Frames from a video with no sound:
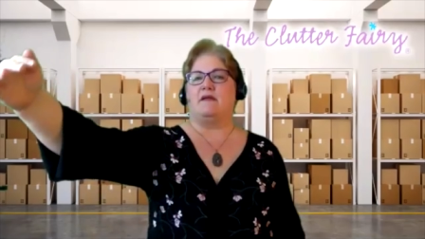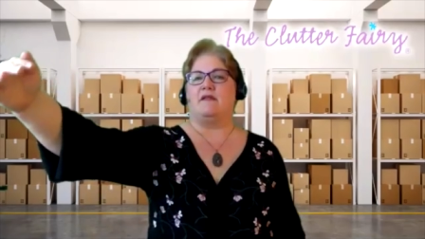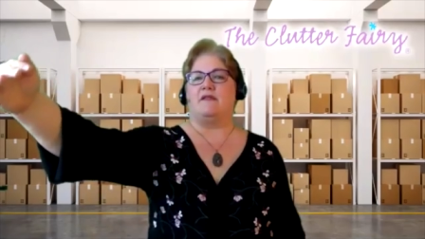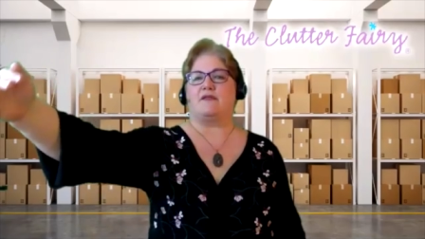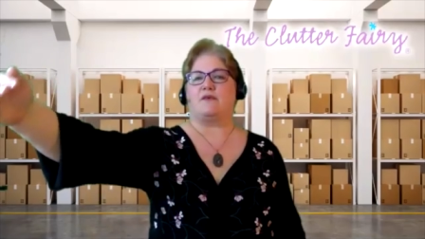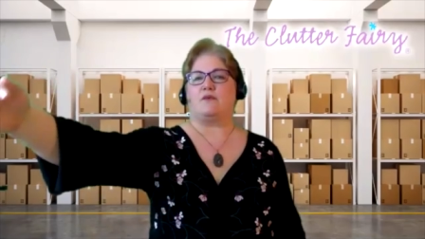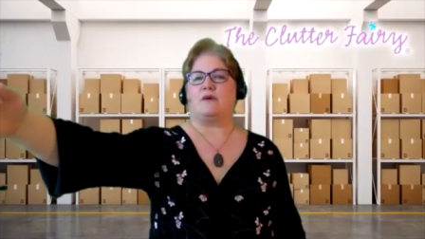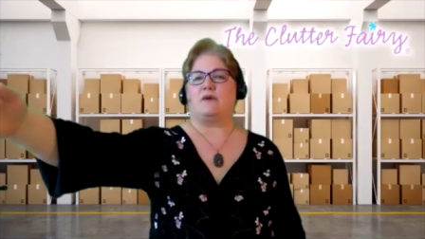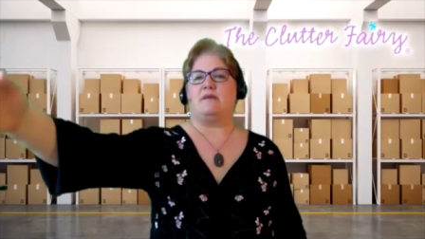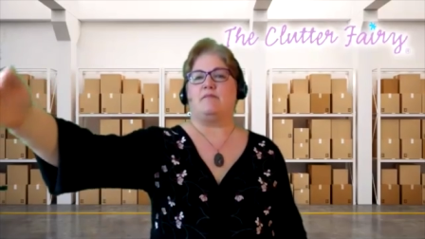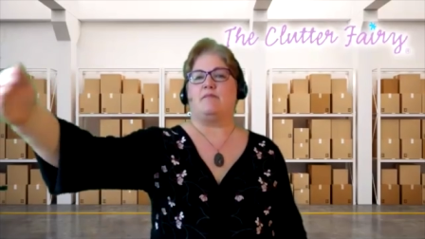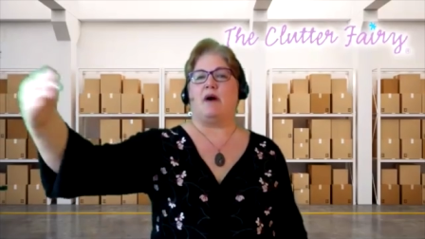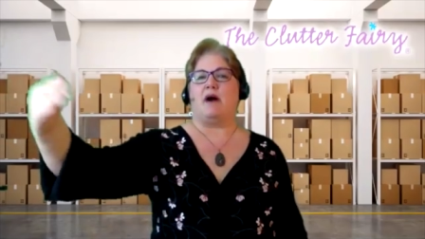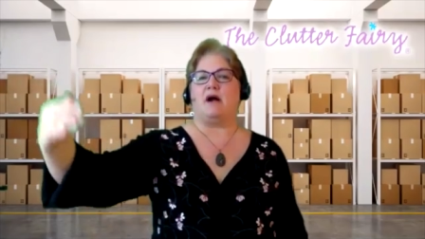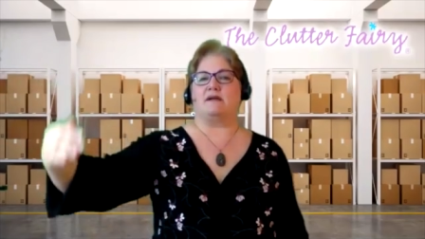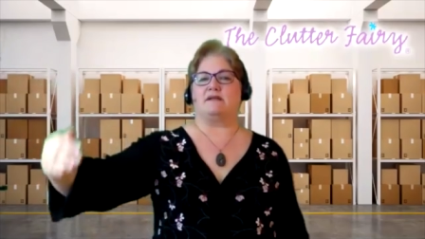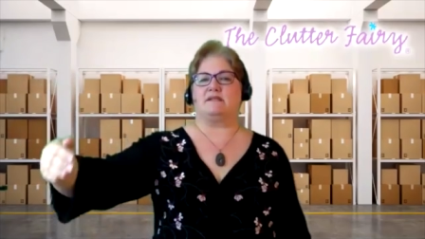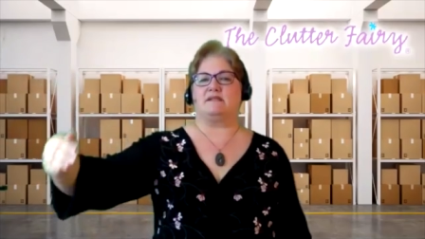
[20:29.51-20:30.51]
3
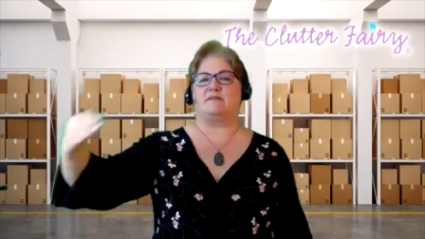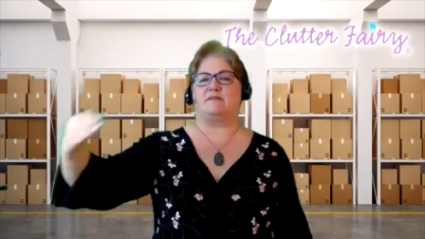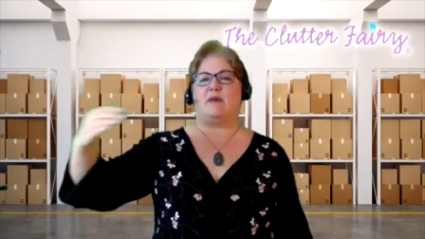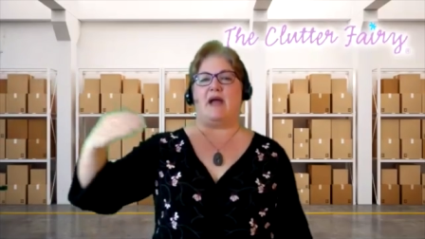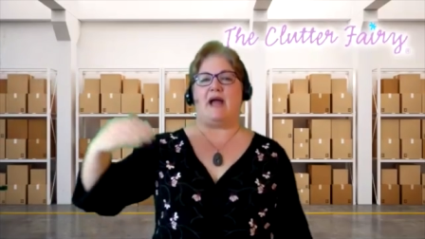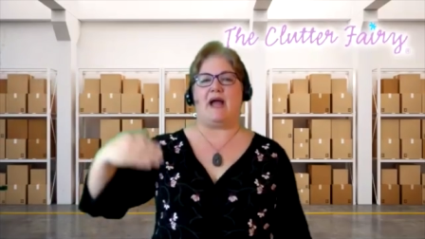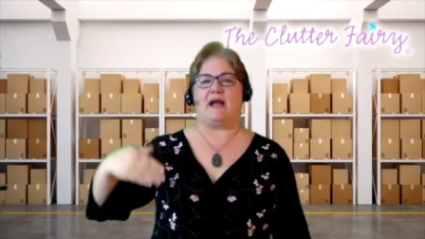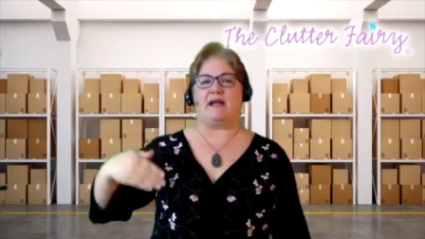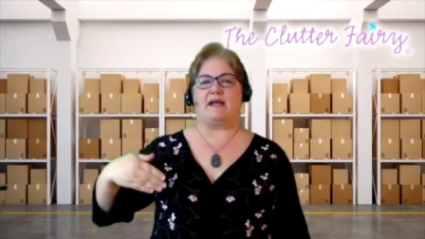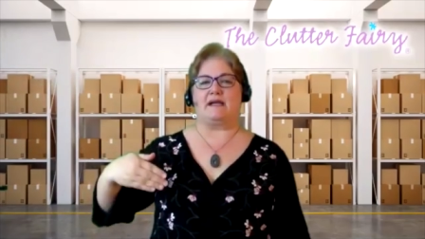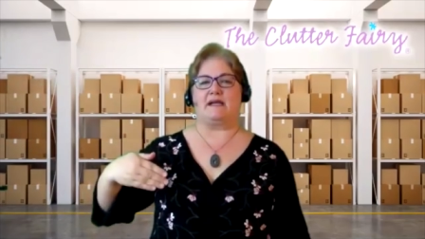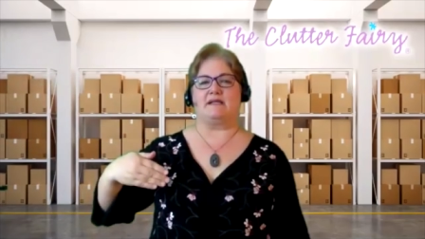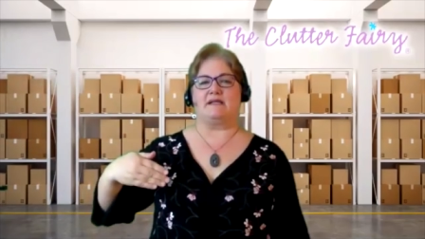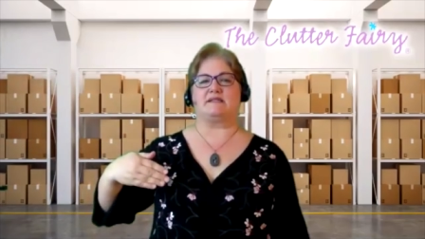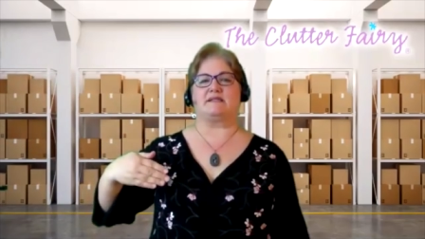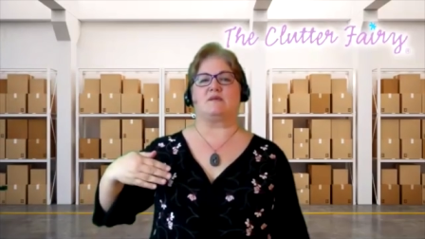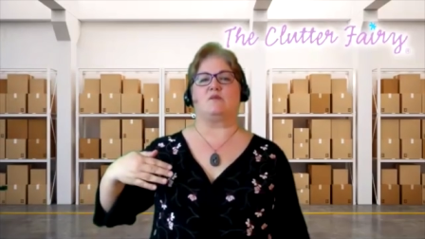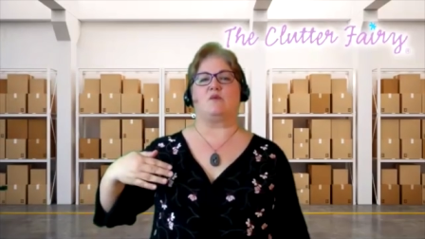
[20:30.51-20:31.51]
boxes back
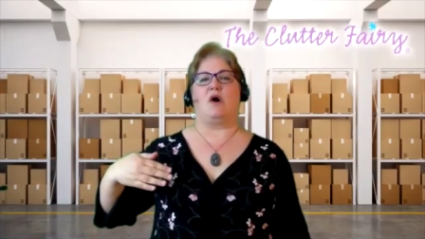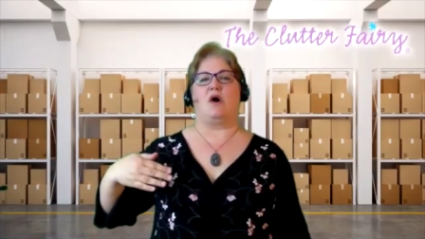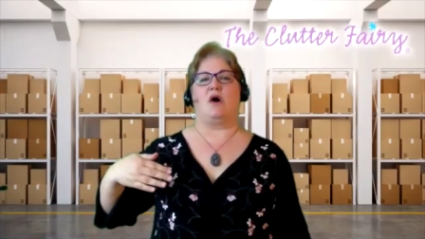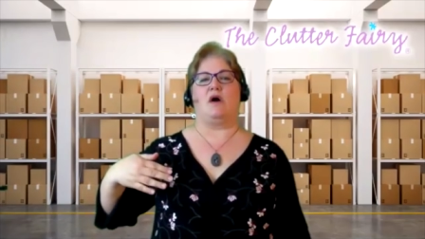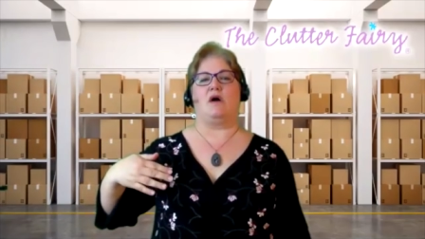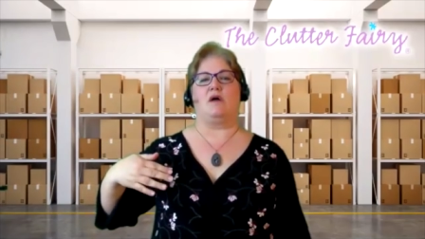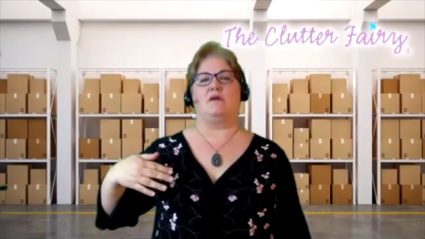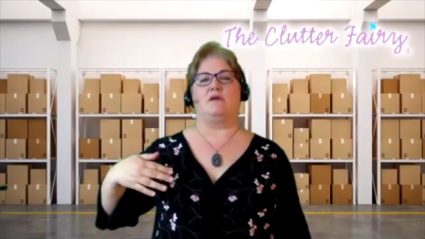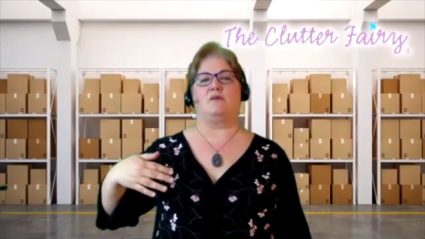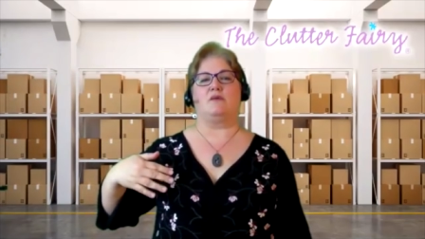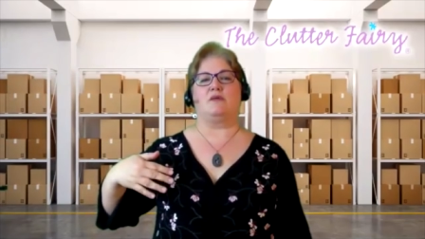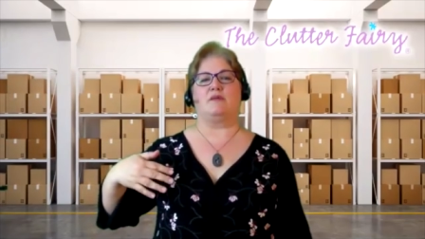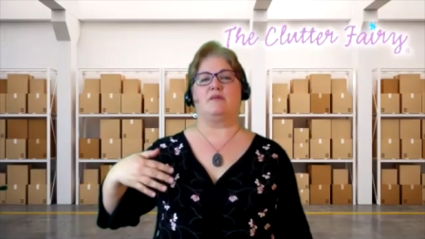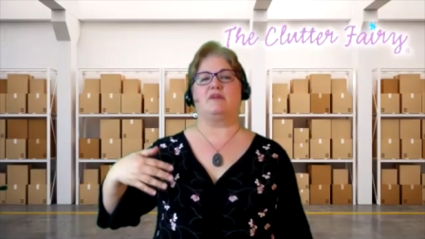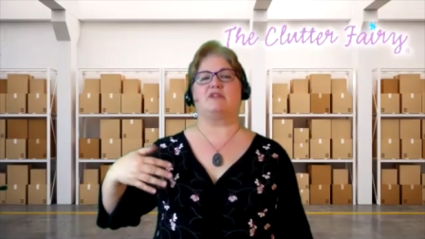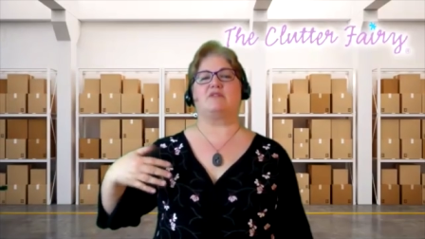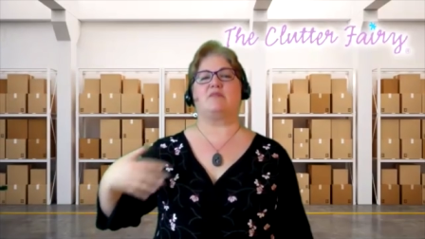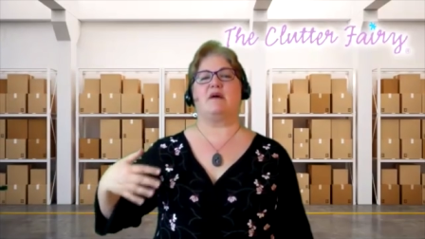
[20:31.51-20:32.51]
against the wall with a
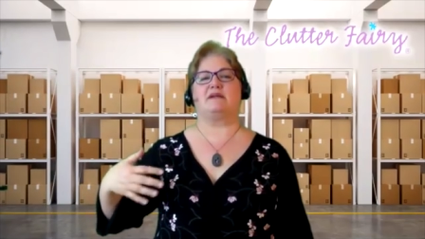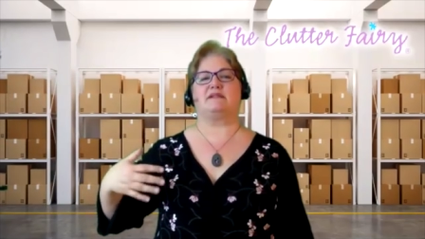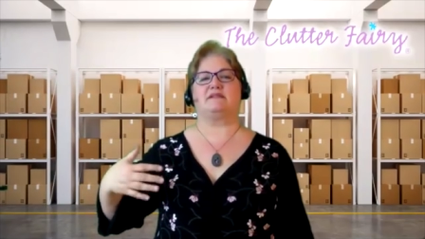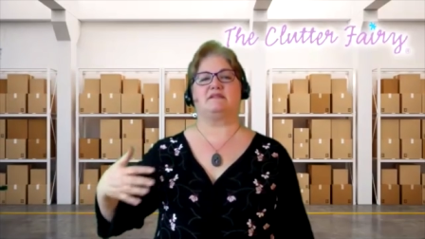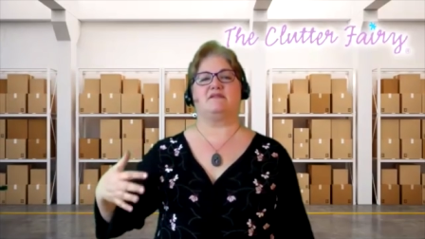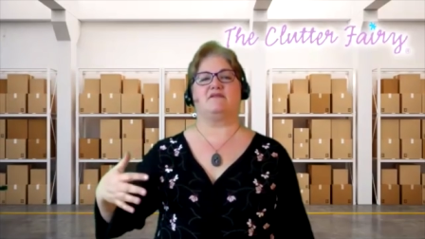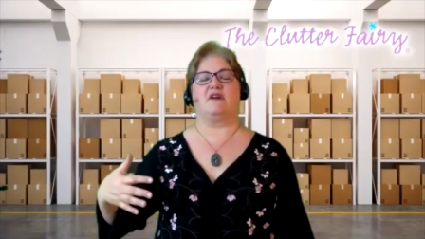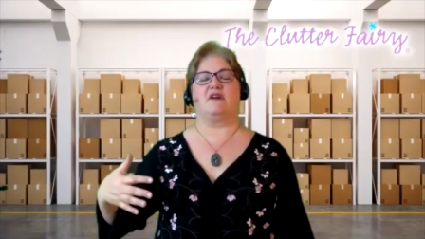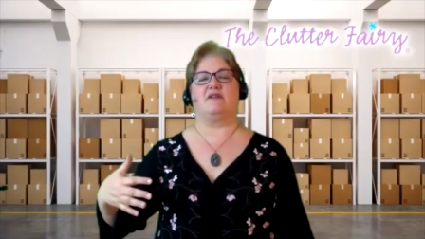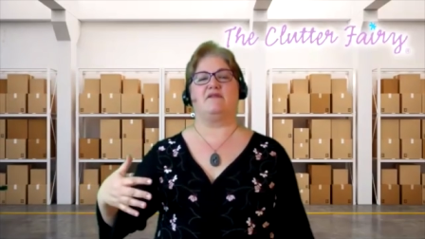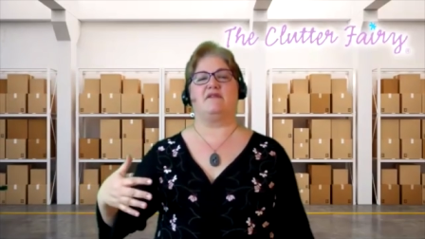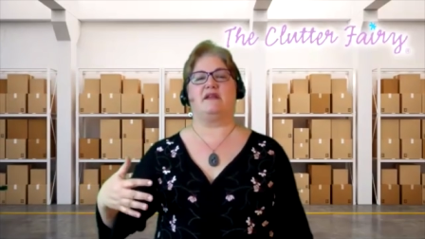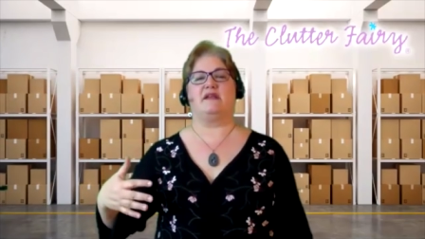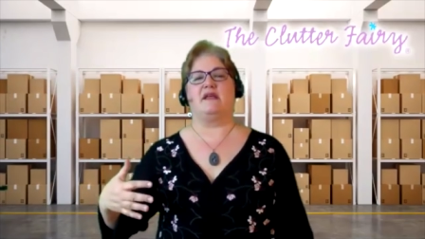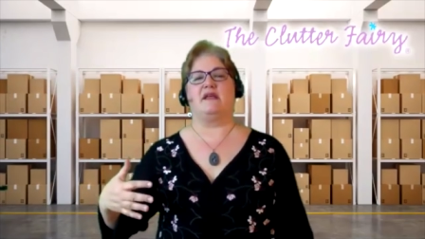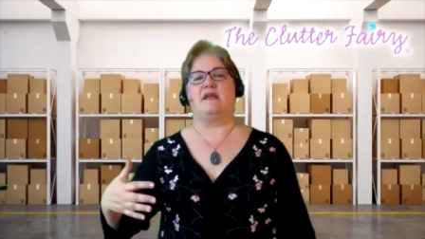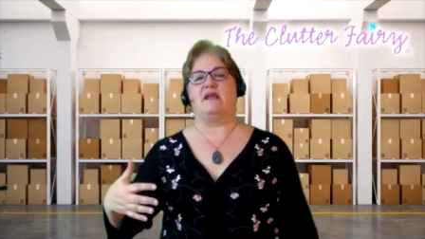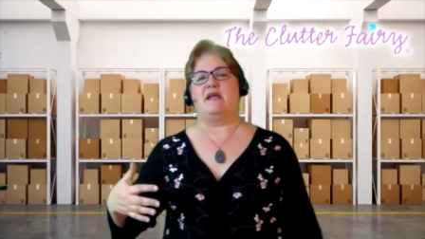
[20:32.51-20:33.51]
bunch of boxes in front of it,